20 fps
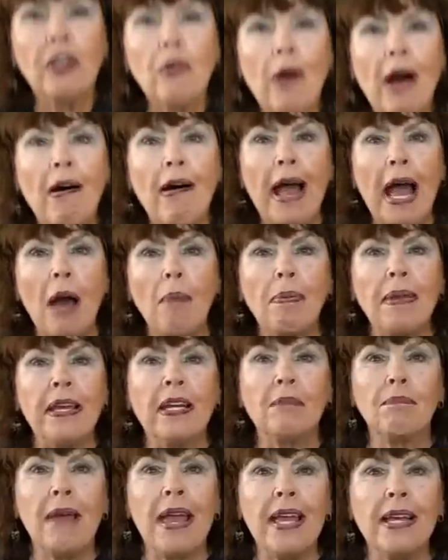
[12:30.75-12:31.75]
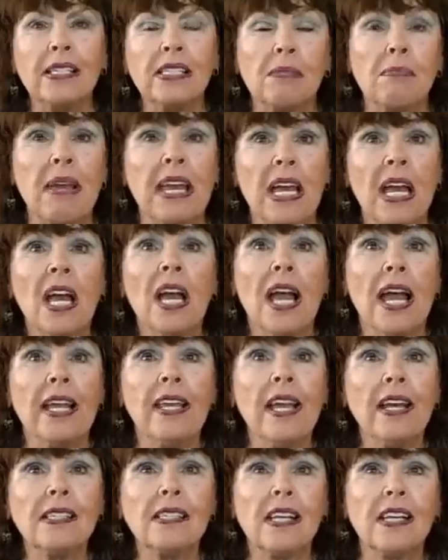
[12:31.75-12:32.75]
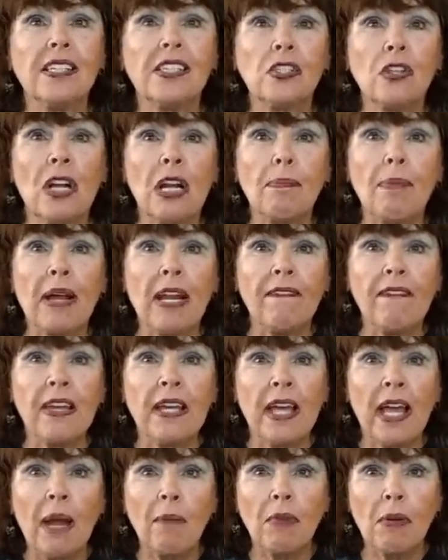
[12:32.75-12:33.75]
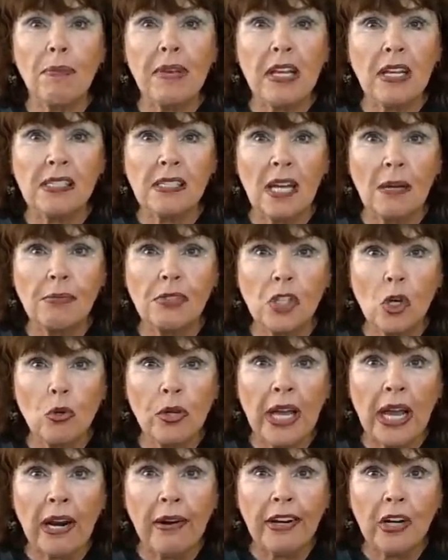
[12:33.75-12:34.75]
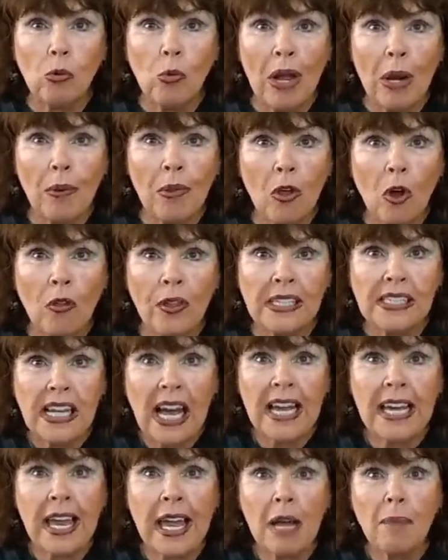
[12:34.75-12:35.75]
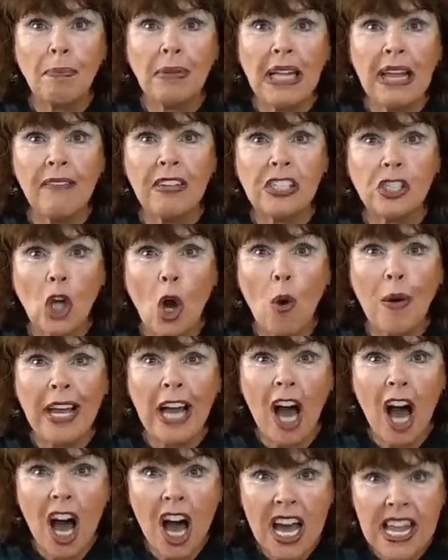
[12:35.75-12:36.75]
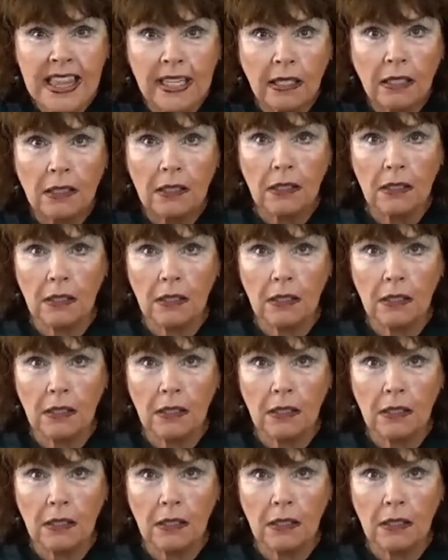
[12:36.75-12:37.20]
you how happy it makes me. And yes, I stood up out of the camera because I'm so carried away with all this. I can't believe it's going on!